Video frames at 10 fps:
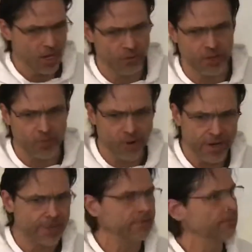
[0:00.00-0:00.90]
winter
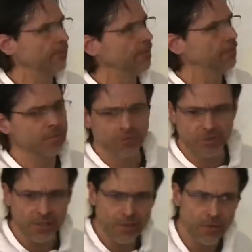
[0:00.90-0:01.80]
break,
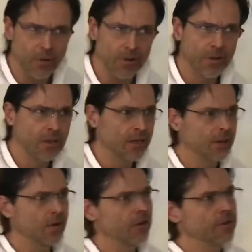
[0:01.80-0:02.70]
we're kind of
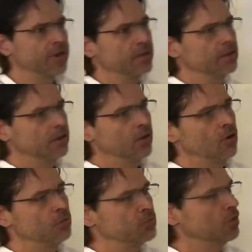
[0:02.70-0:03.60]
already home,
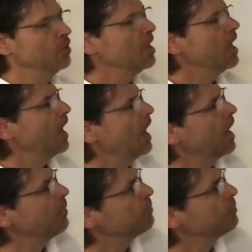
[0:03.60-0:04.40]
so. But